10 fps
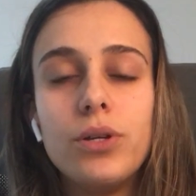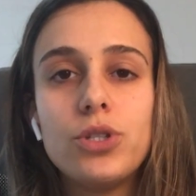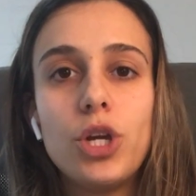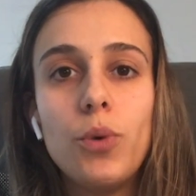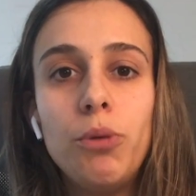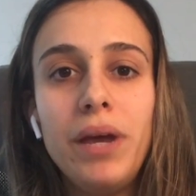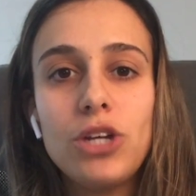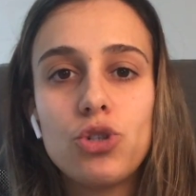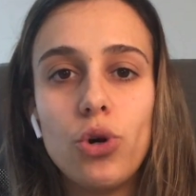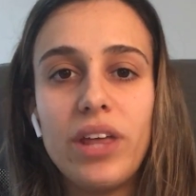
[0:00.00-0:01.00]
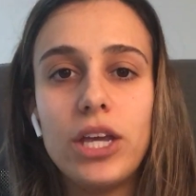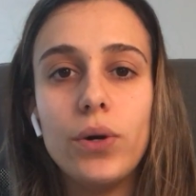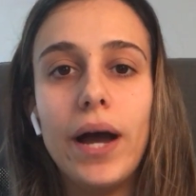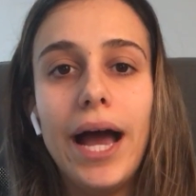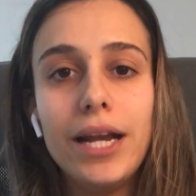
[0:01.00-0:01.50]
So you want to make sure that
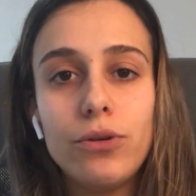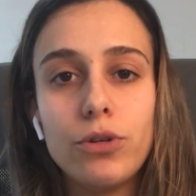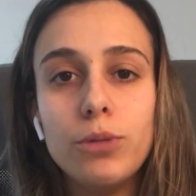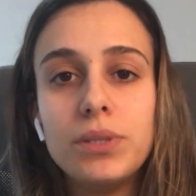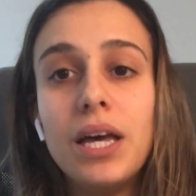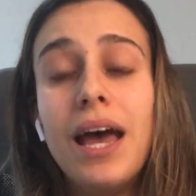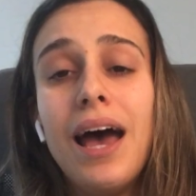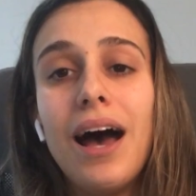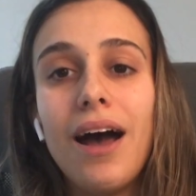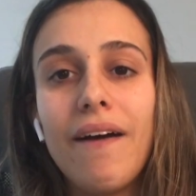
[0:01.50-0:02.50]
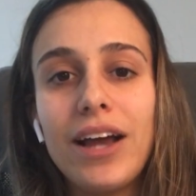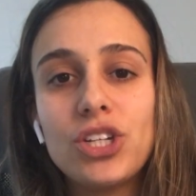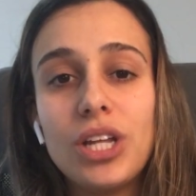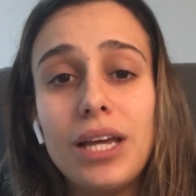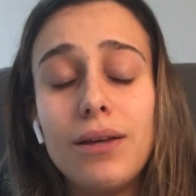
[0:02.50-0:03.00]
your ad groups are
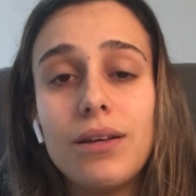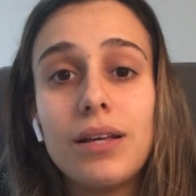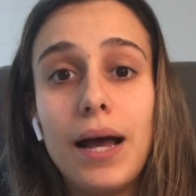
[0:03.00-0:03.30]
actually